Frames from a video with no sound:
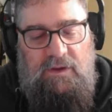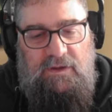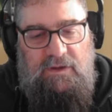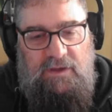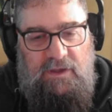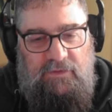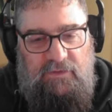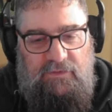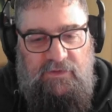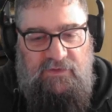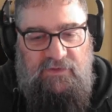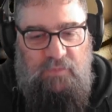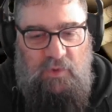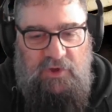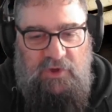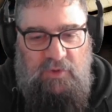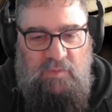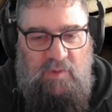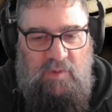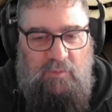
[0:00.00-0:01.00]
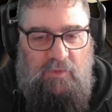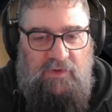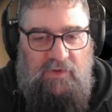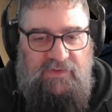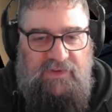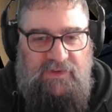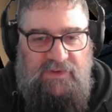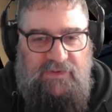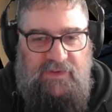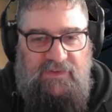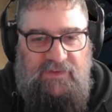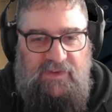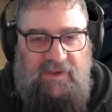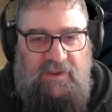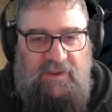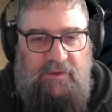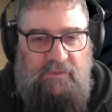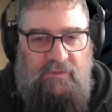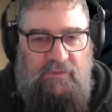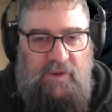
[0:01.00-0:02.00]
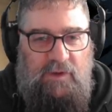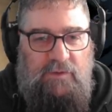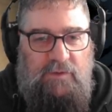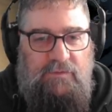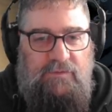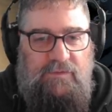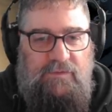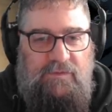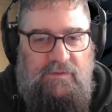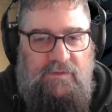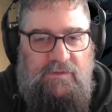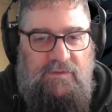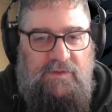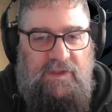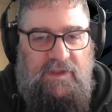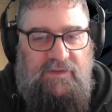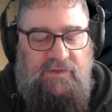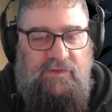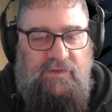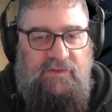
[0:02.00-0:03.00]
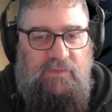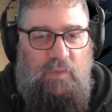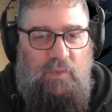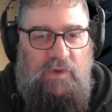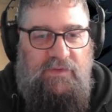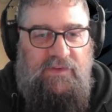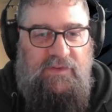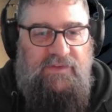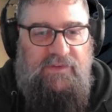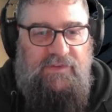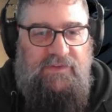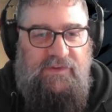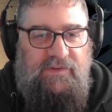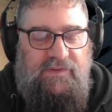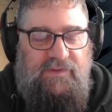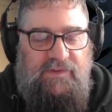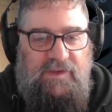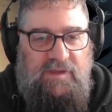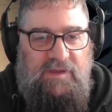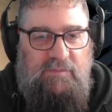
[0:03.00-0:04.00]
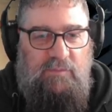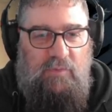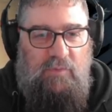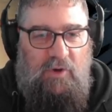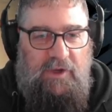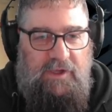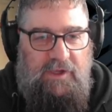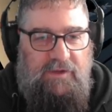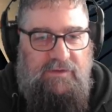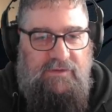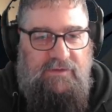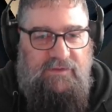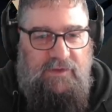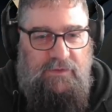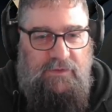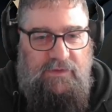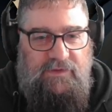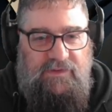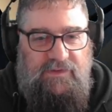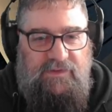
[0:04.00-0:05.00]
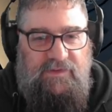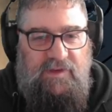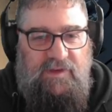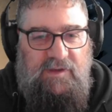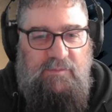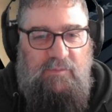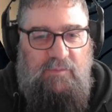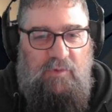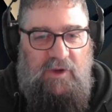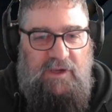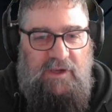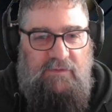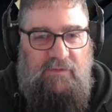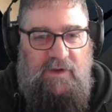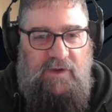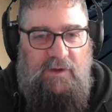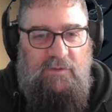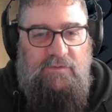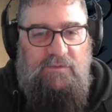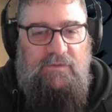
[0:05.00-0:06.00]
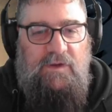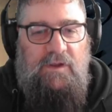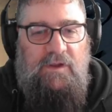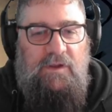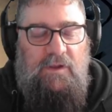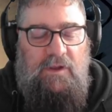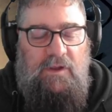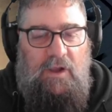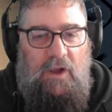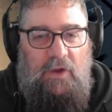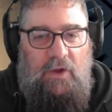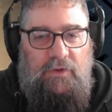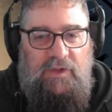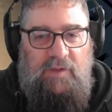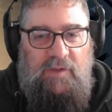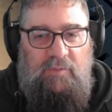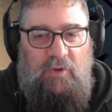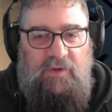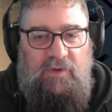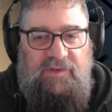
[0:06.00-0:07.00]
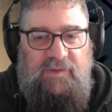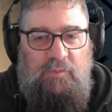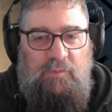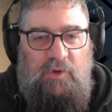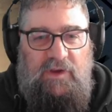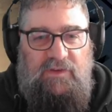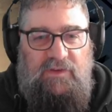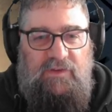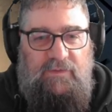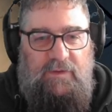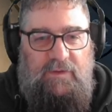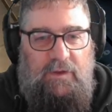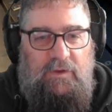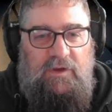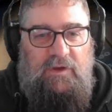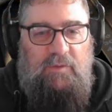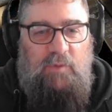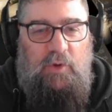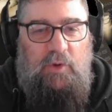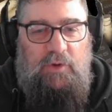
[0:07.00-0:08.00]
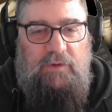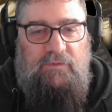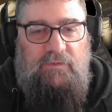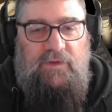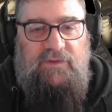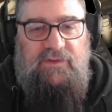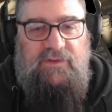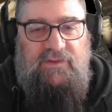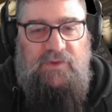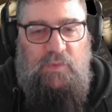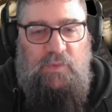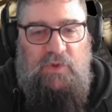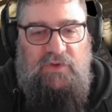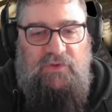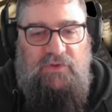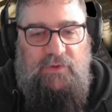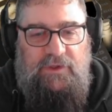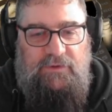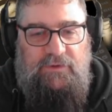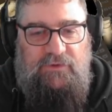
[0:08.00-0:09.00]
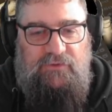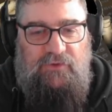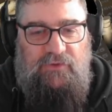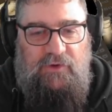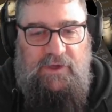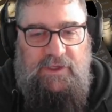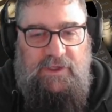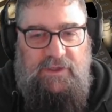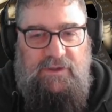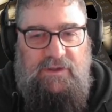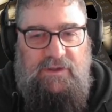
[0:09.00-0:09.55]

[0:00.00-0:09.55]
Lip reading: Now this one, you remember I said there's another valve? That's this one. This is the steam brake. So this steam brake valve only applies the brakes on the locomotive. This is the one doing the train.